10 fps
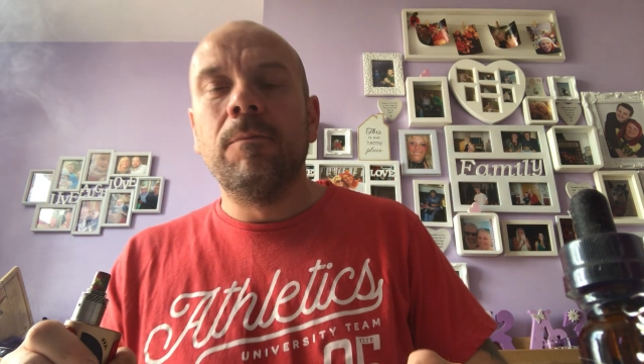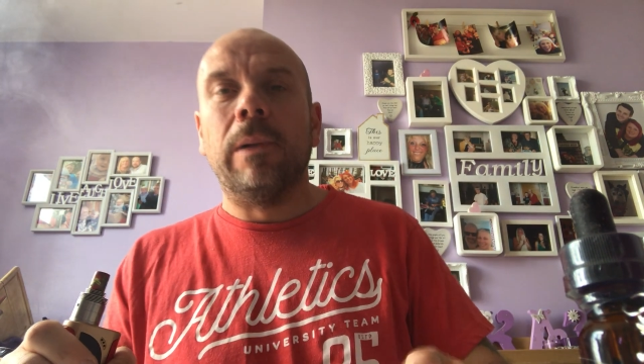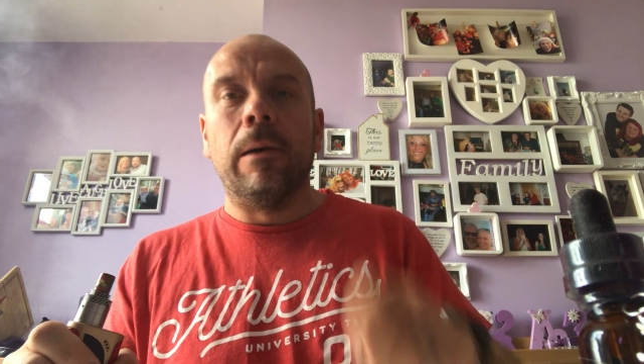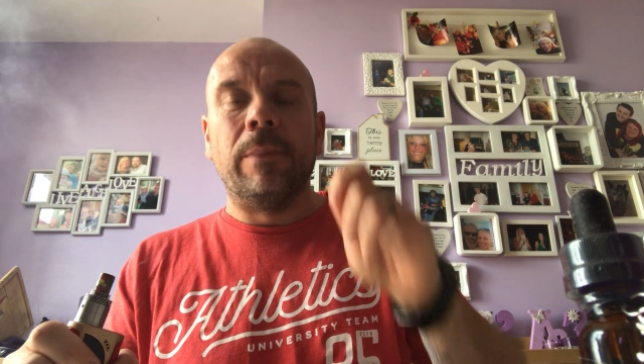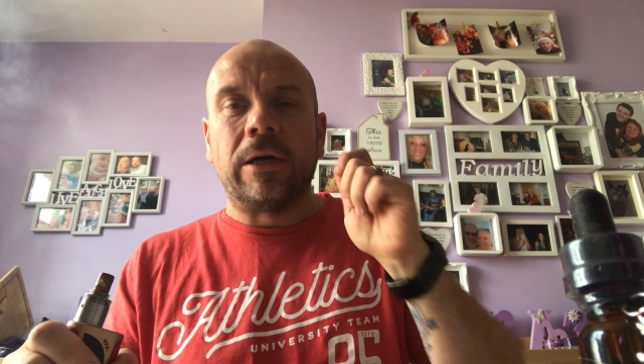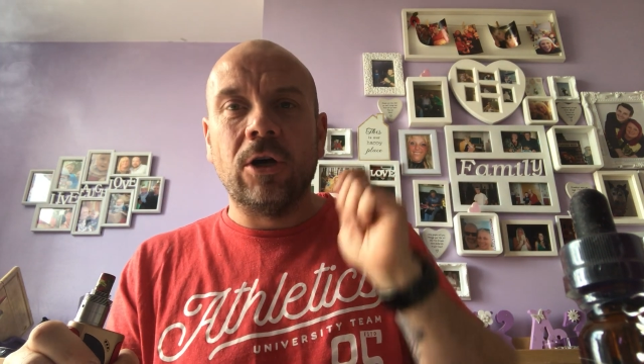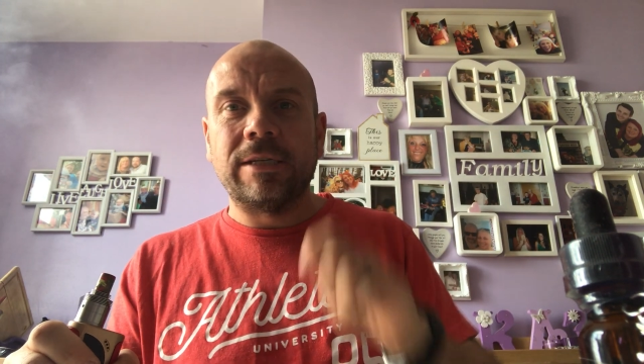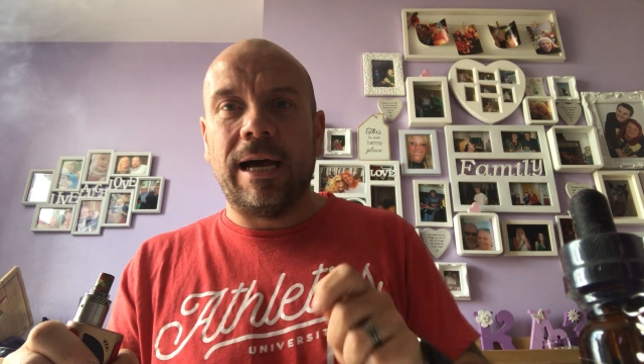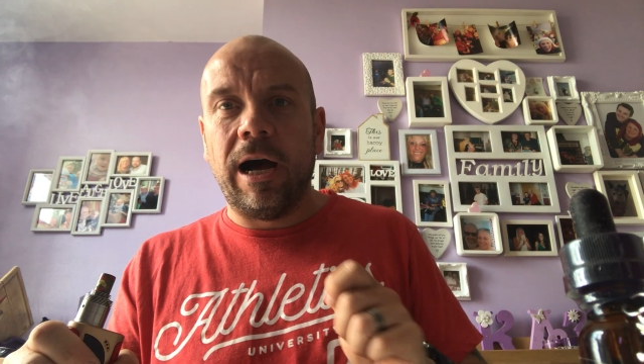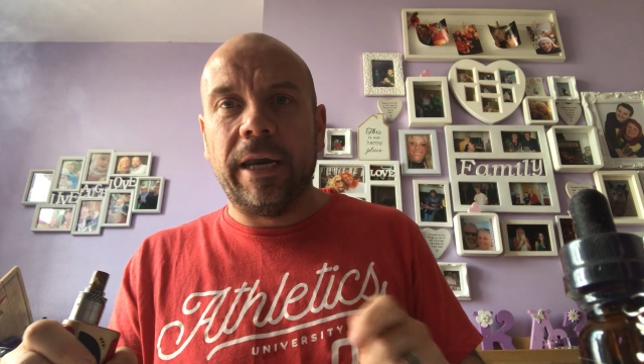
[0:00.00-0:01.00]
but because
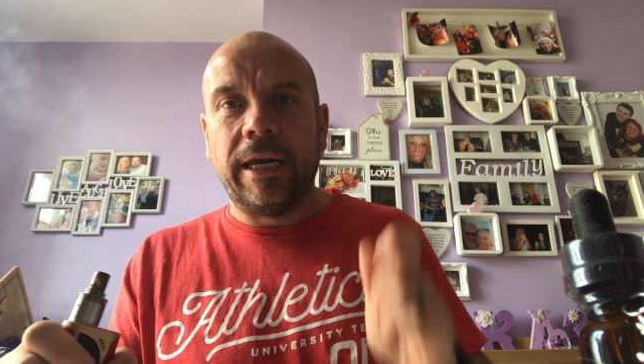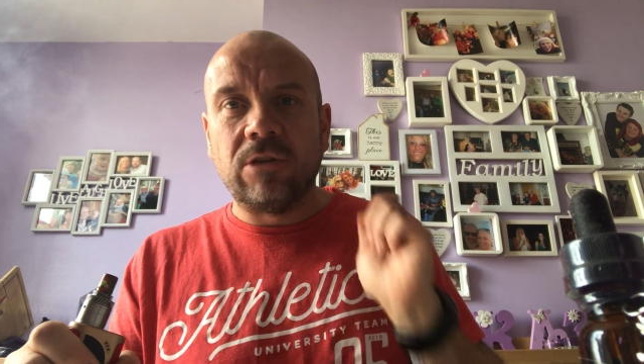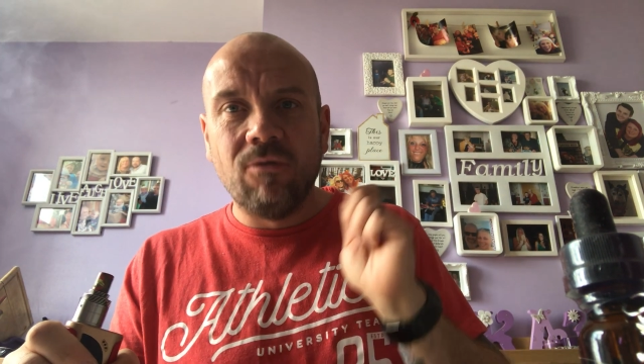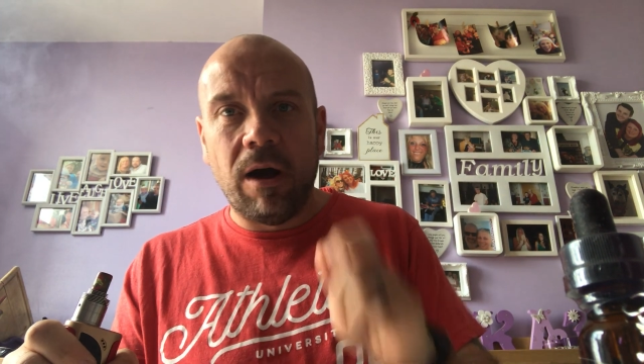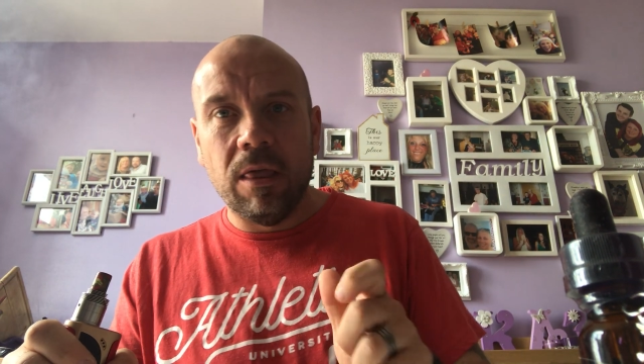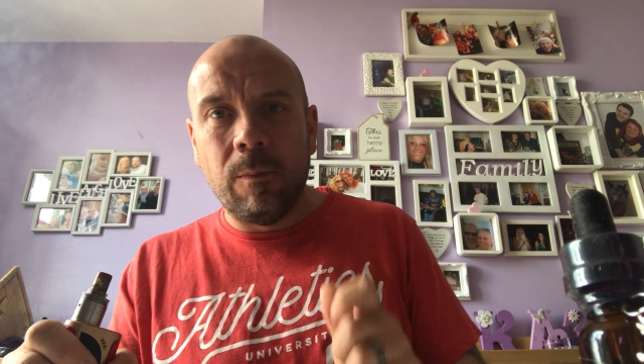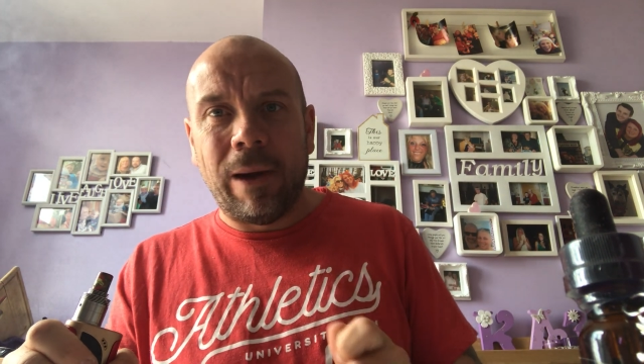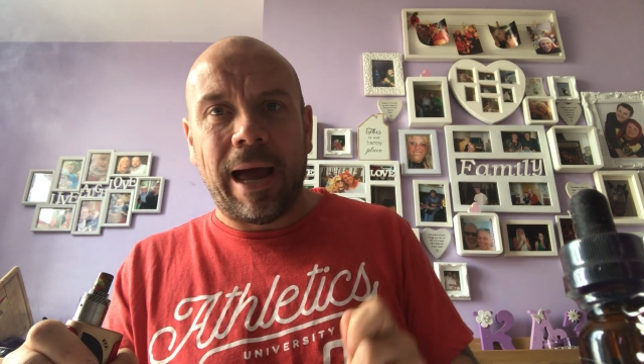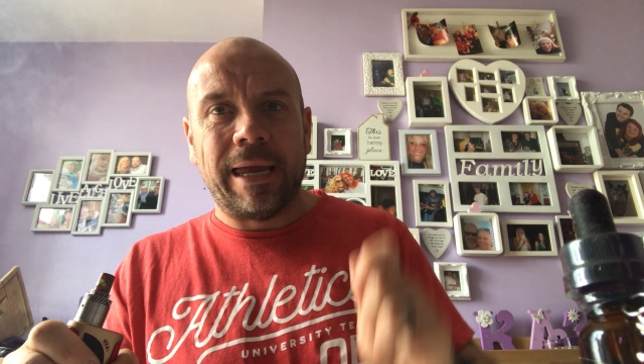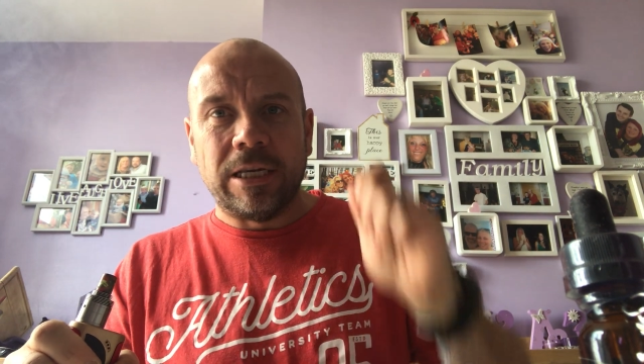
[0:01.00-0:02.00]
that honey is right on the
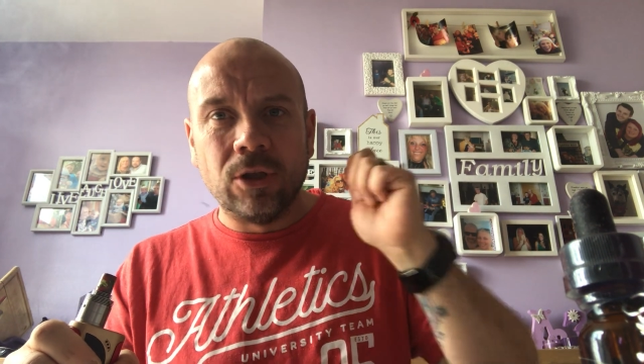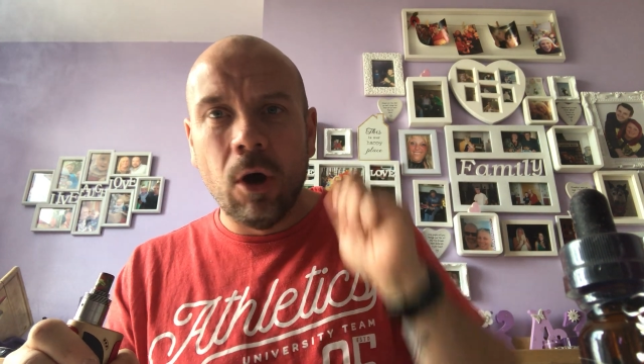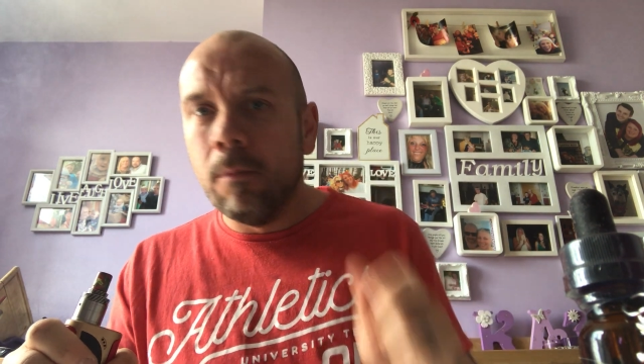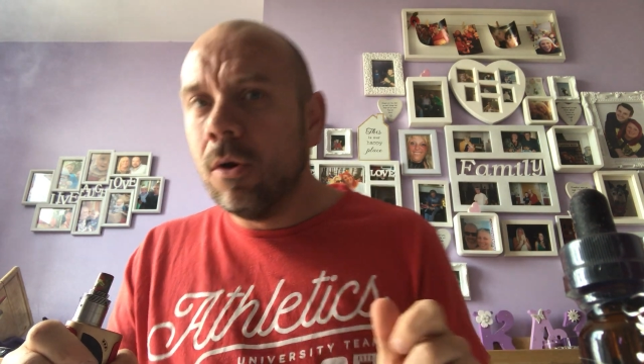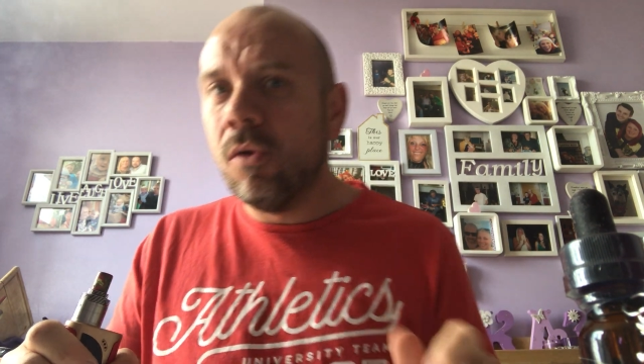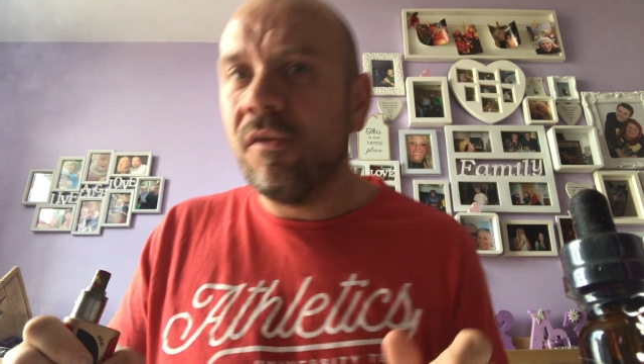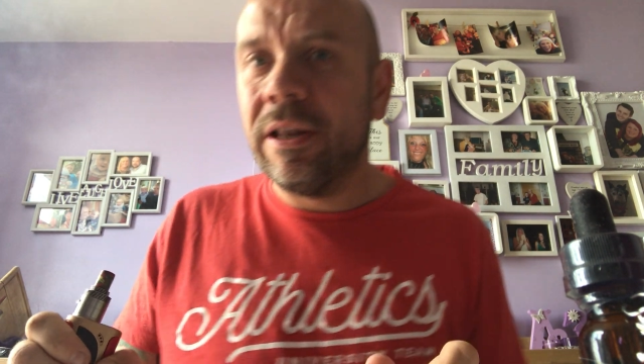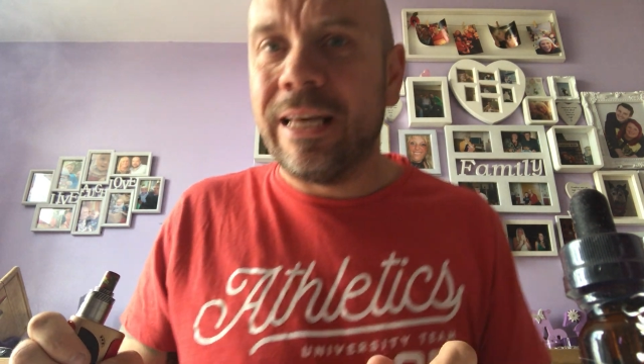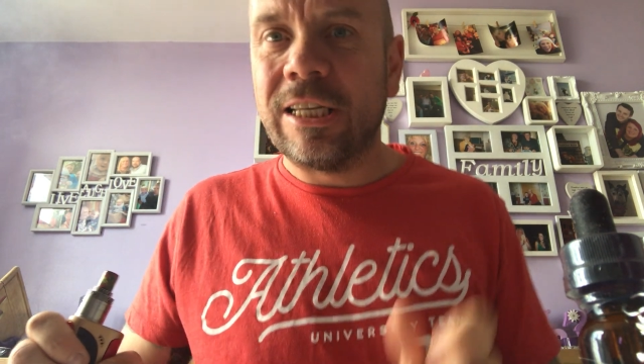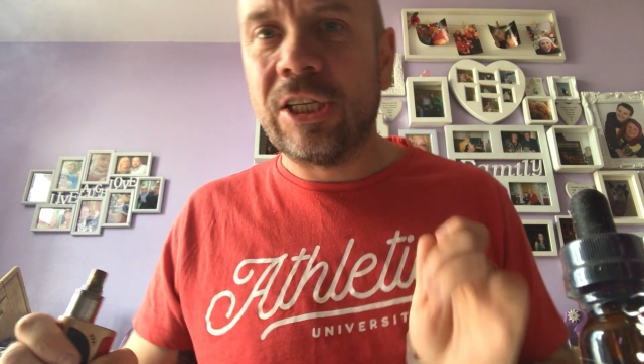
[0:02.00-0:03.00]
back, it's not
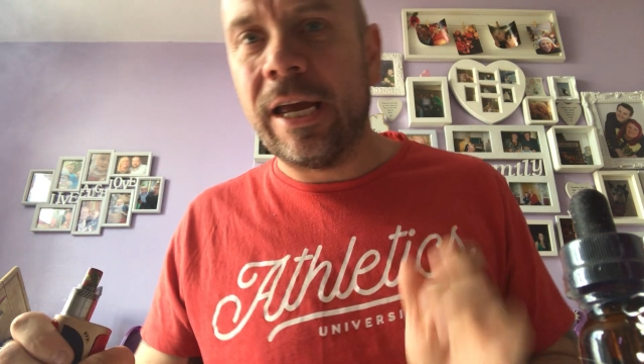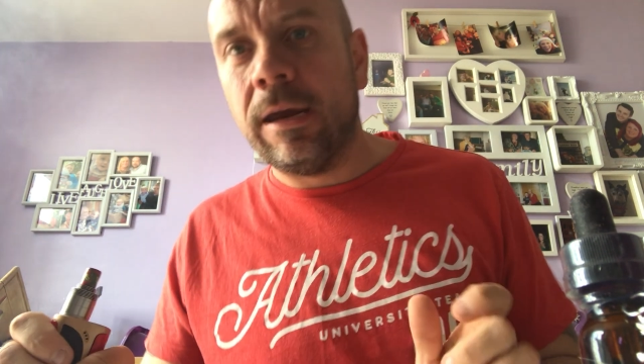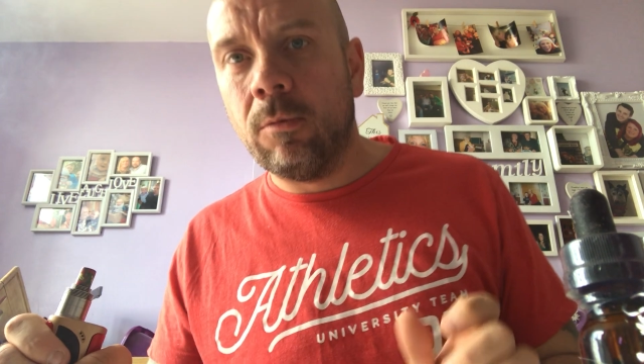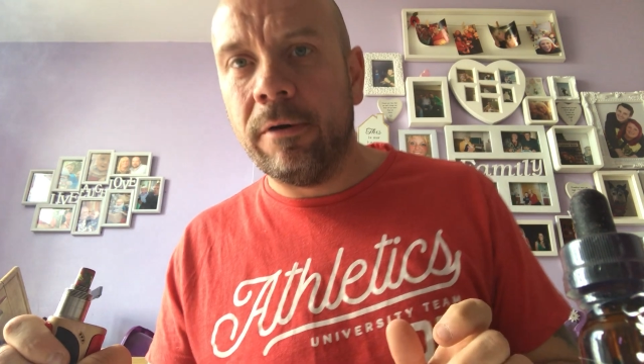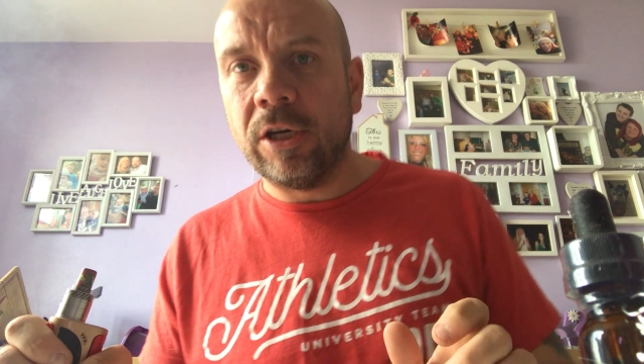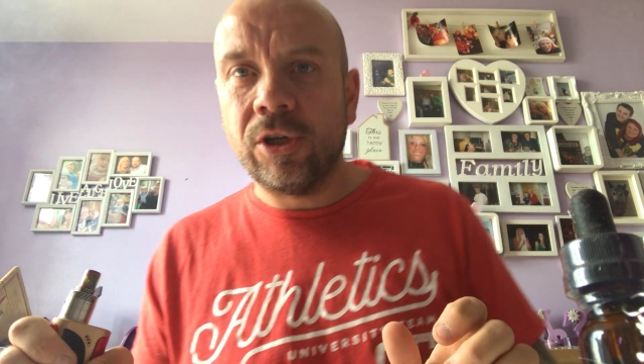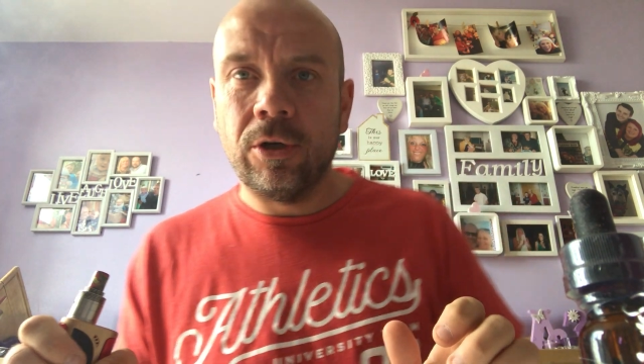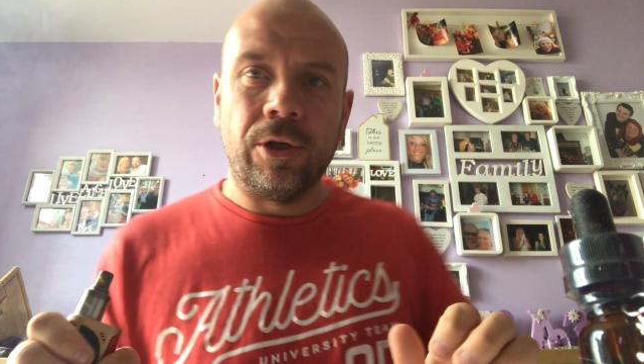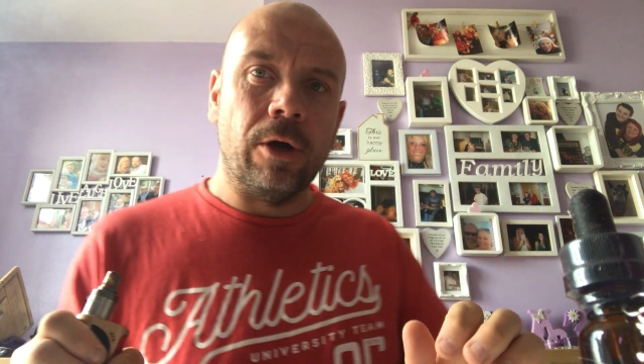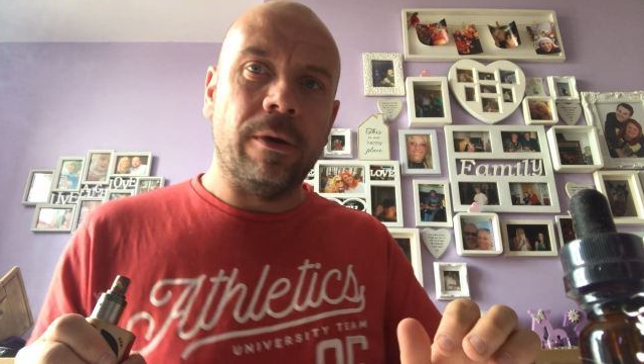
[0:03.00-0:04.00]
moving, it's staying where it
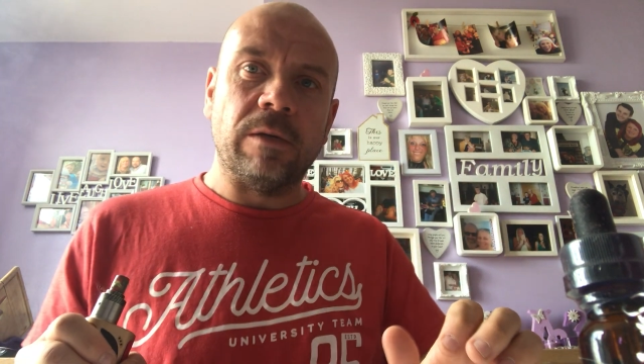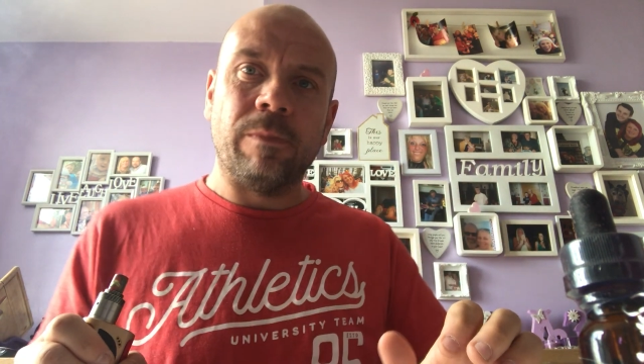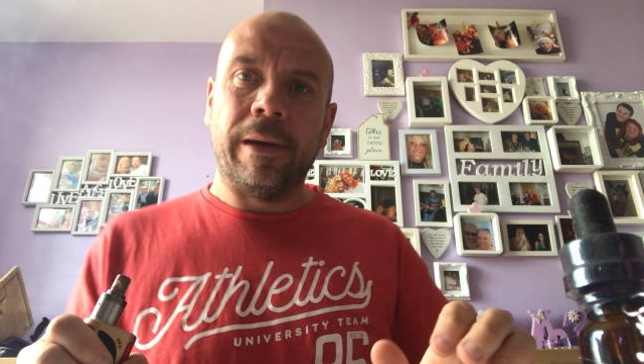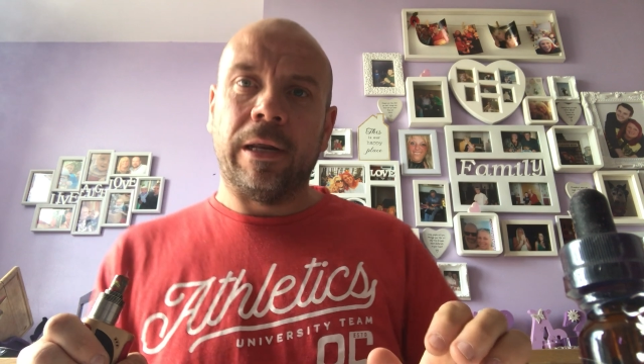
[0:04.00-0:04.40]
should do, it's